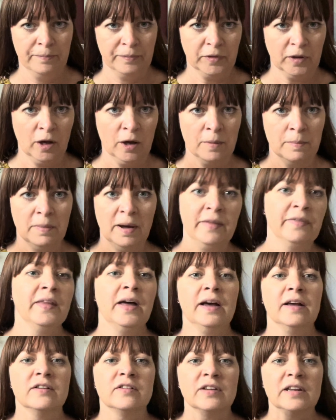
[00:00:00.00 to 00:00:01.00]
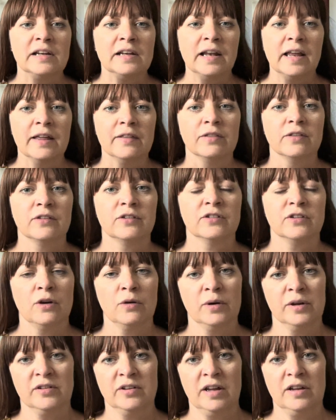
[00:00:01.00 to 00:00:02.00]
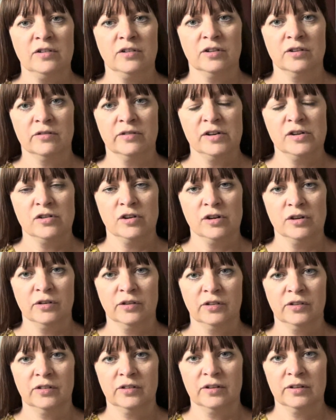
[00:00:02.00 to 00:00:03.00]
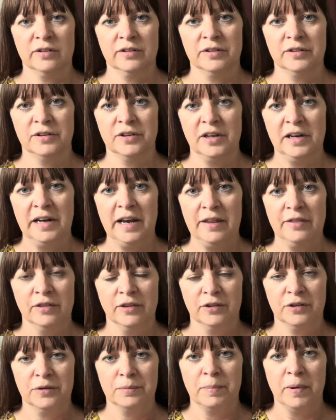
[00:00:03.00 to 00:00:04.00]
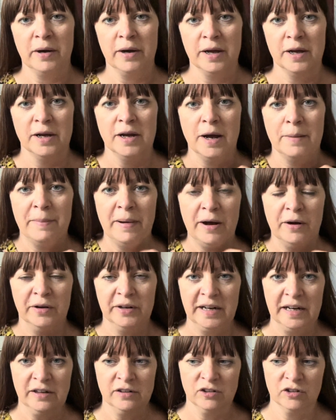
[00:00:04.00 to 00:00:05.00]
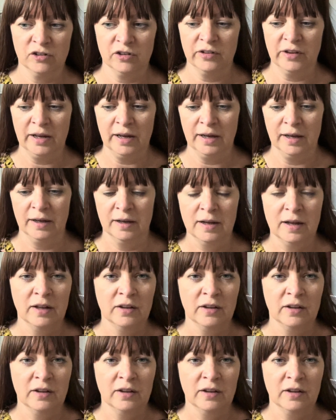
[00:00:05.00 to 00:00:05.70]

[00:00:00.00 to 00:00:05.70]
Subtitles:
and that is in length, so I tend to reduce the length by about an inch there.